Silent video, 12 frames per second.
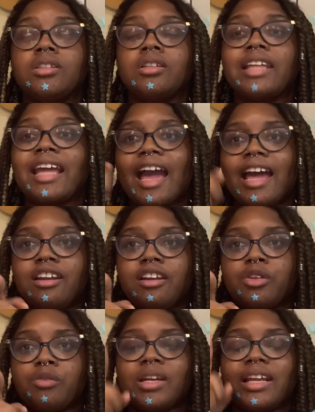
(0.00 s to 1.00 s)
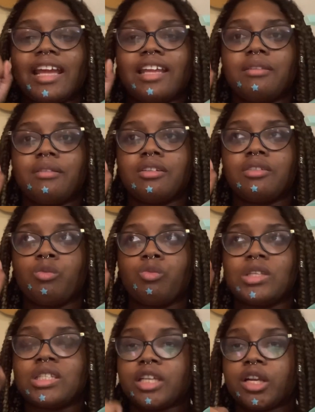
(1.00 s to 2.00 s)
they had another one in
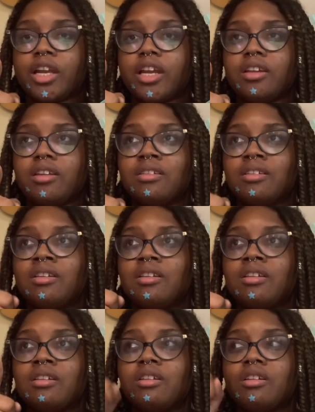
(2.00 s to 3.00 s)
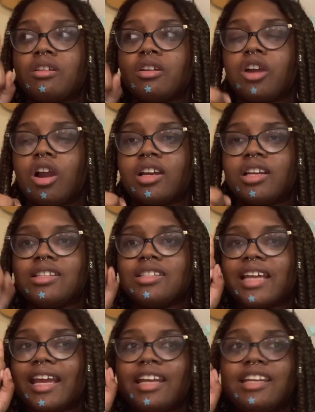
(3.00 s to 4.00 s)
Wisteria Gardens
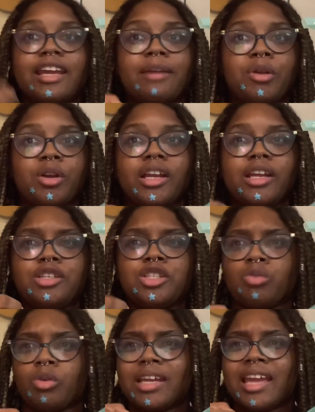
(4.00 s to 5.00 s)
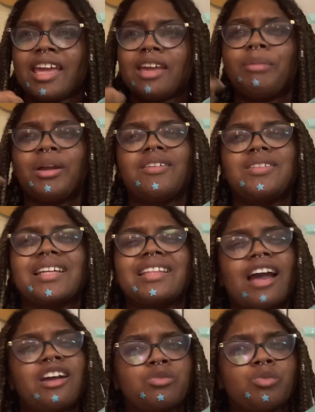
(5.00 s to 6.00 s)
and Danbury Shortcake, but I was like,
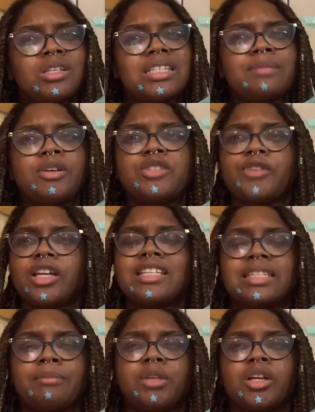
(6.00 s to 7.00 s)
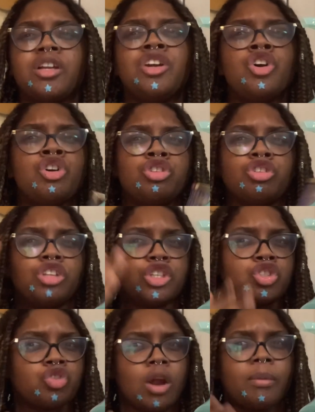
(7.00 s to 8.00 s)
that one smells very similar to the
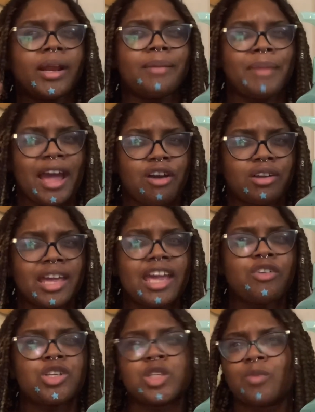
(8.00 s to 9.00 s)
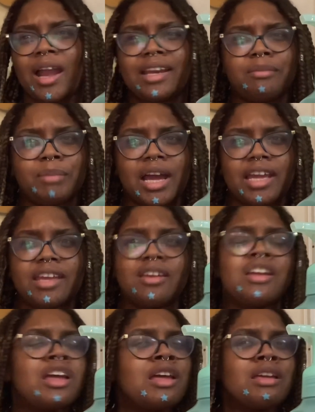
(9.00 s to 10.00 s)
strawberry pound cake, which is why I didn't buy it,
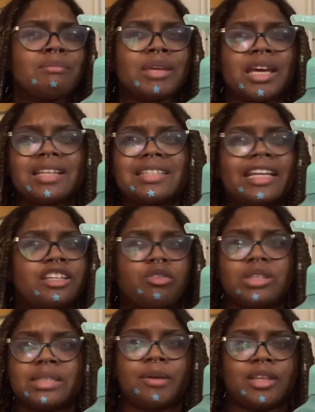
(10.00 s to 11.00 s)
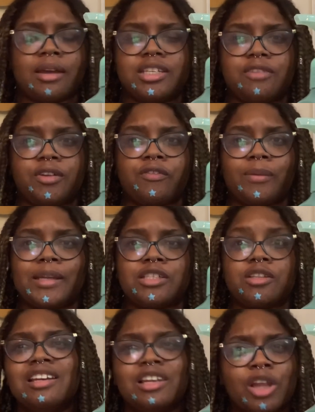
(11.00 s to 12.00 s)
because they don't smell that different from each
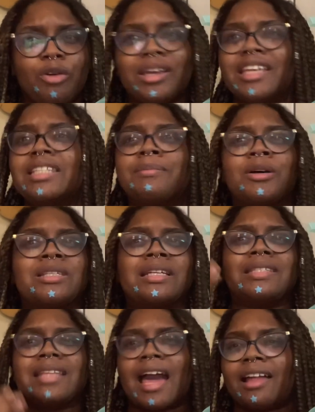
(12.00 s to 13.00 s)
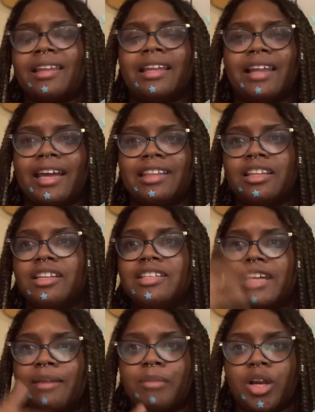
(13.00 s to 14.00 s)
other. Low-key smells exactly like the
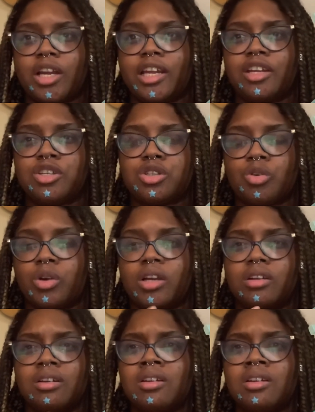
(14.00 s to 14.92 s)
Danbury Shortbread.